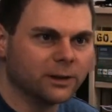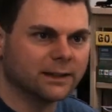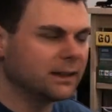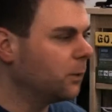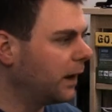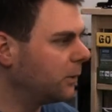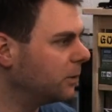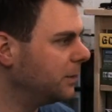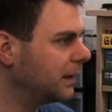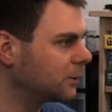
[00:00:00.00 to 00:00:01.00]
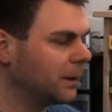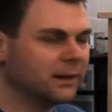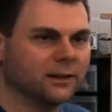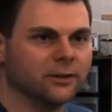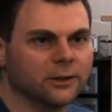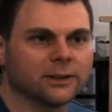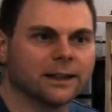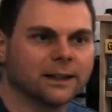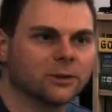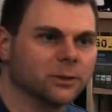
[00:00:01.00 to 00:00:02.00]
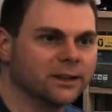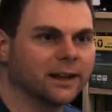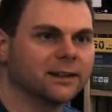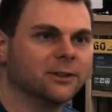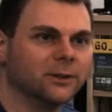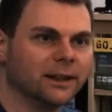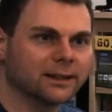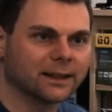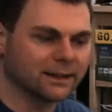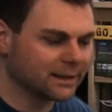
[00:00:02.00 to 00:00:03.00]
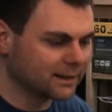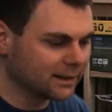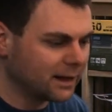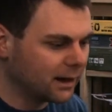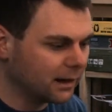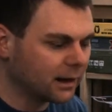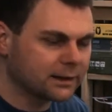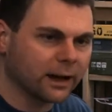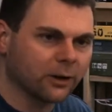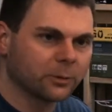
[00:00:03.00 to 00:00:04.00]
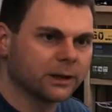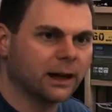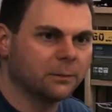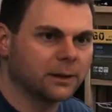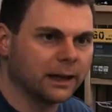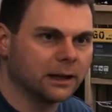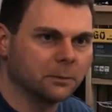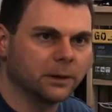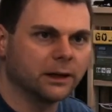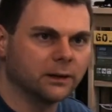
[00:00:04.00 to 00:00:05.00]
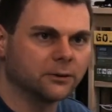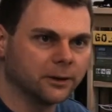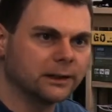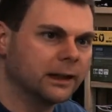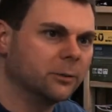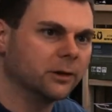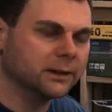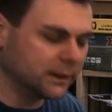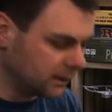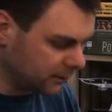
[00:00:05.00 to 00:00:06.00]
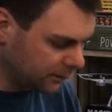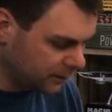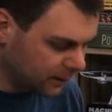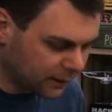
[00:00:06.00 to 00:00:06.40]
You can see why it would be expensive if you send it to a tech to do this, because it's not terribly complicated, but it is very labor intensive.